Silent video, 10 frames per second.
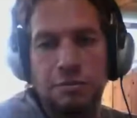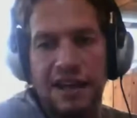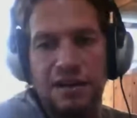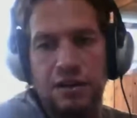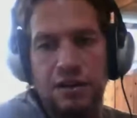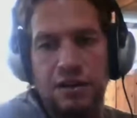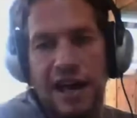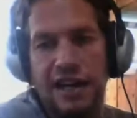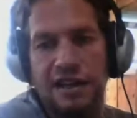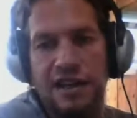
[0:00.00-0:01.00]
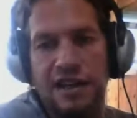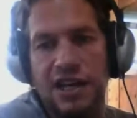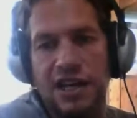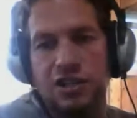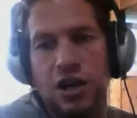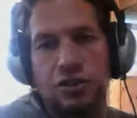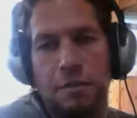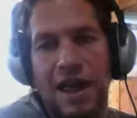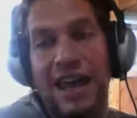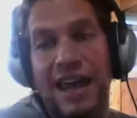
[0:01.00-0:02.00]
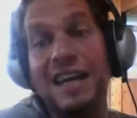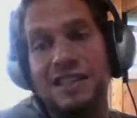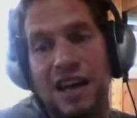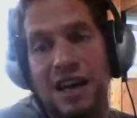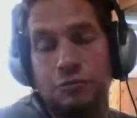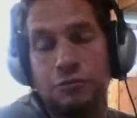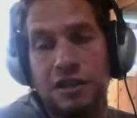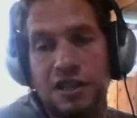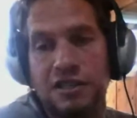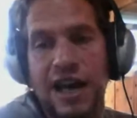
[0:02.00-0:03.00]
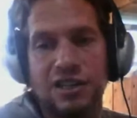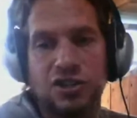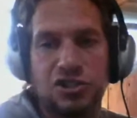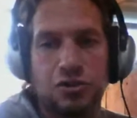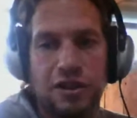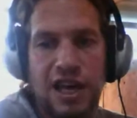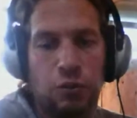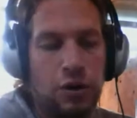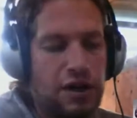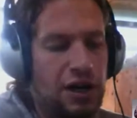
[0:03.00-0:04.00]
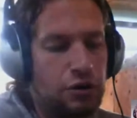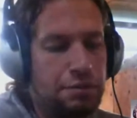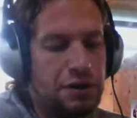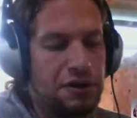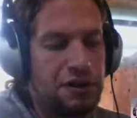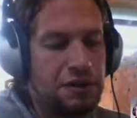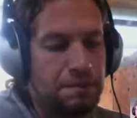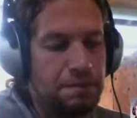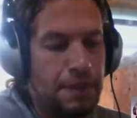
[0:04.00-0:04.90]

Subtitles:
it, looked at it, and I could talk to them anytime, really, not just during that 1 hour period.